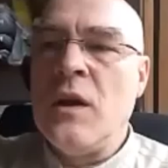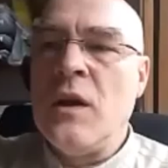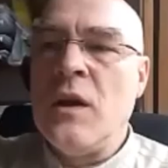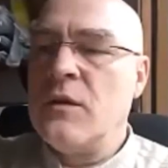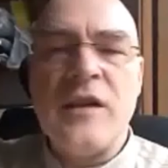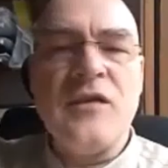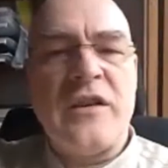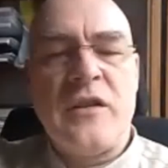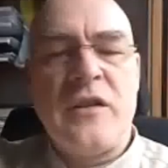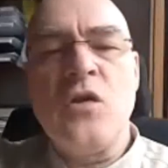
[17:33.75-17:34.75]

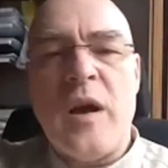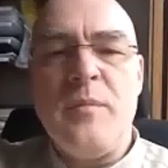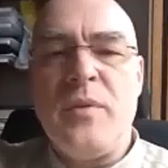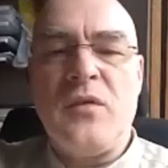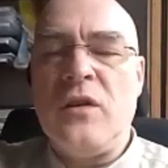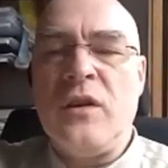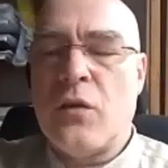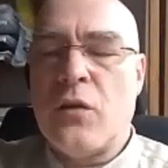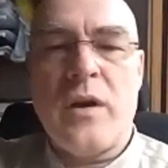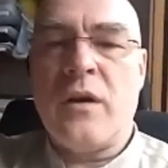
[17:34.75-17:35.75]
there's no embassy in
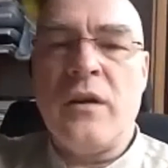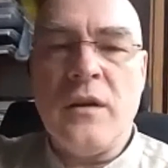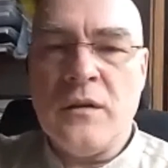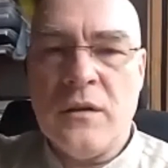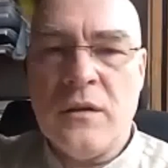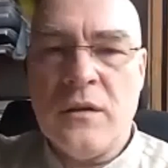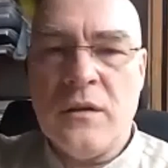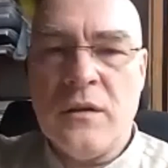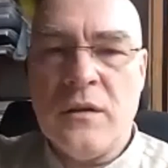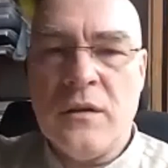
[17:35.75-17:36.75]
Lithuania.
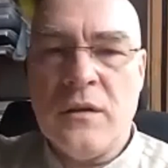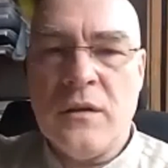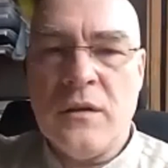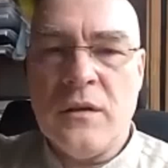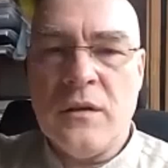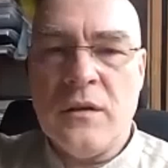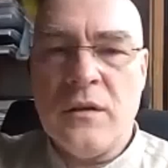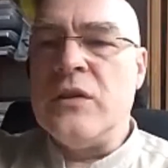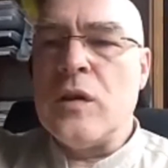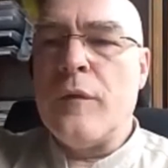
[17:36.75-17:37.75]
The
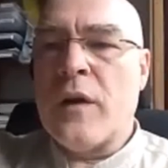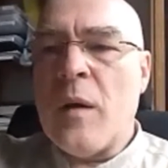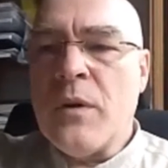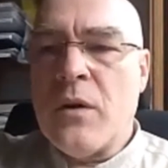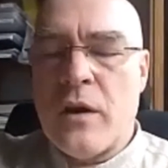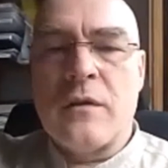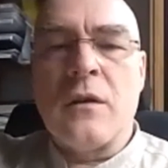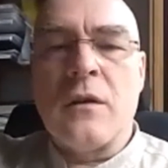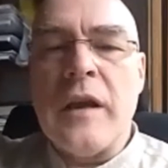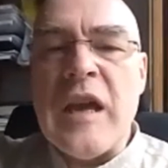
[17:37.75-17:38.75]
Lithuanians have upgraded
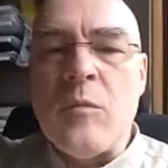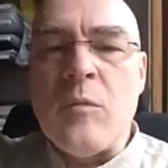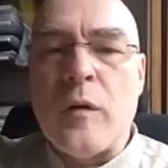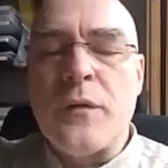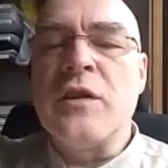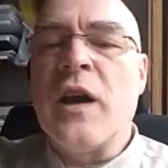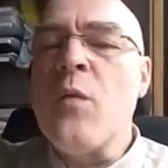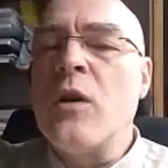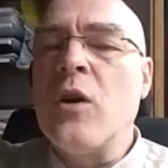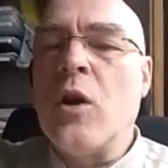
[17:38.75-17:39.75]
the name of the
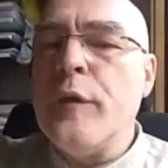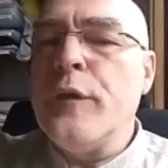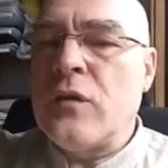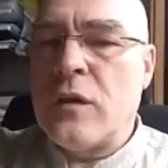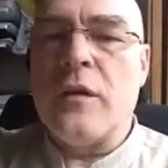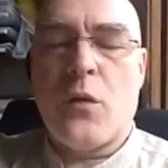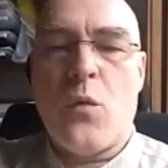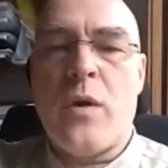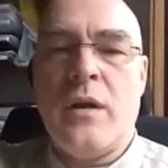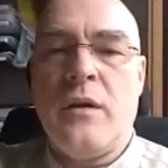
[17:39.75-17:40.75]
Taiwan office in
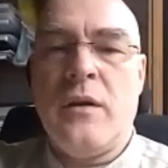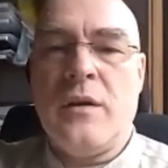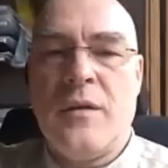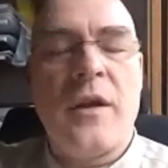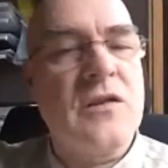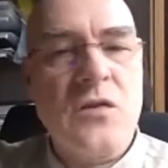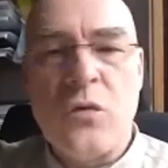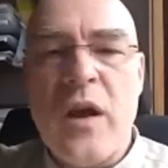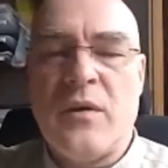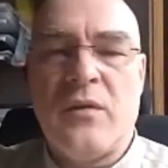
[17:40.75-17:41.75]
Lithuania. There's
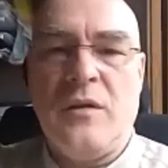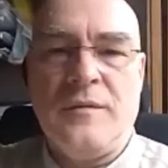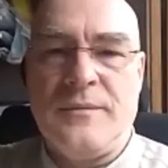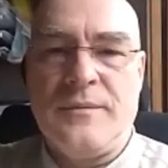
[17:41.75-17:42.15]
no embassy.